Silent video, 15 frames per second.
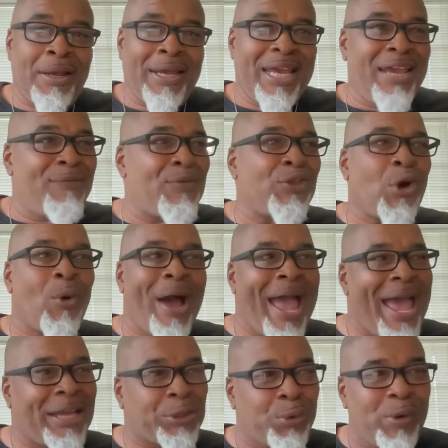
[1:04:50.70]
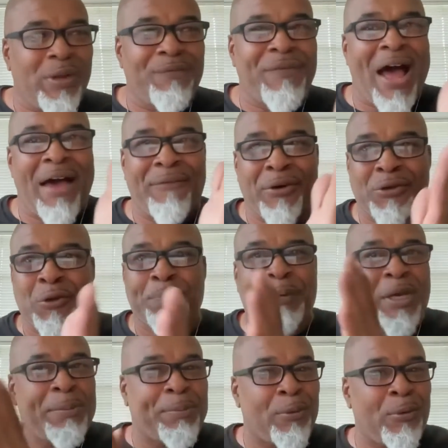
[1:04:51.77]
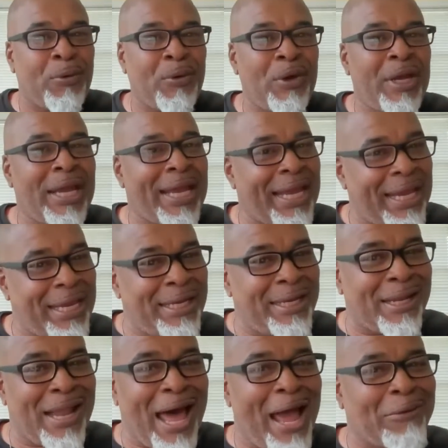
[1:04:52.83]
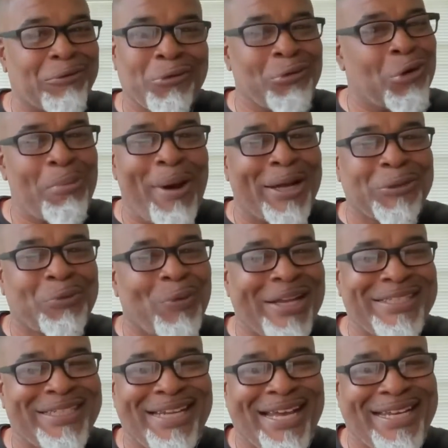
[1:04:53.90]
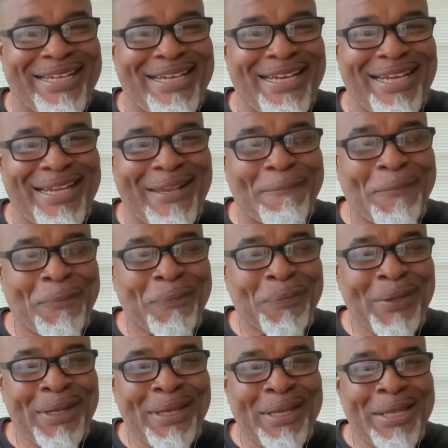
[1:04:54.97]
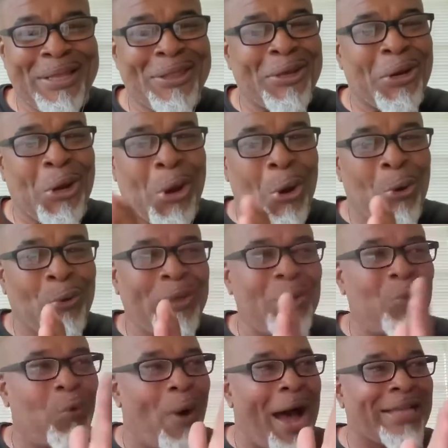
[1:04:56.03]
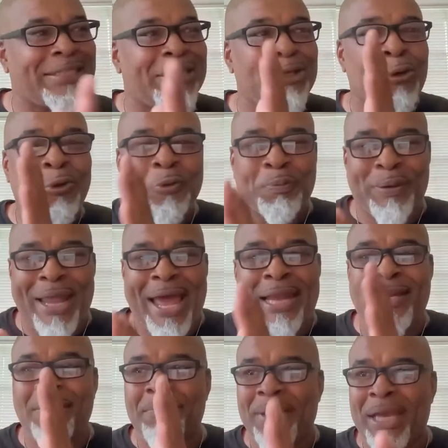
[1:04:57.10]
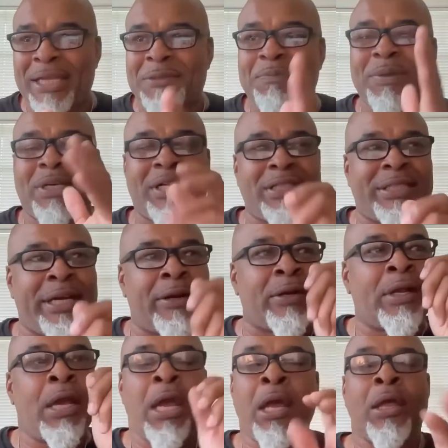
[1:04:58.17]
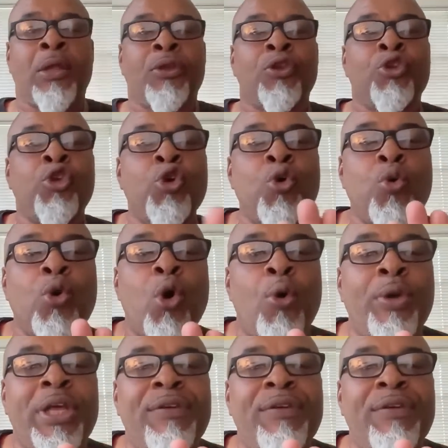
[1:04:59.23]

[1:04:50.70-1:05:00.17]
Even though I had 2,500 people in the live stream, nobody's watching that again. They're only watching those platinum hits because they're you don't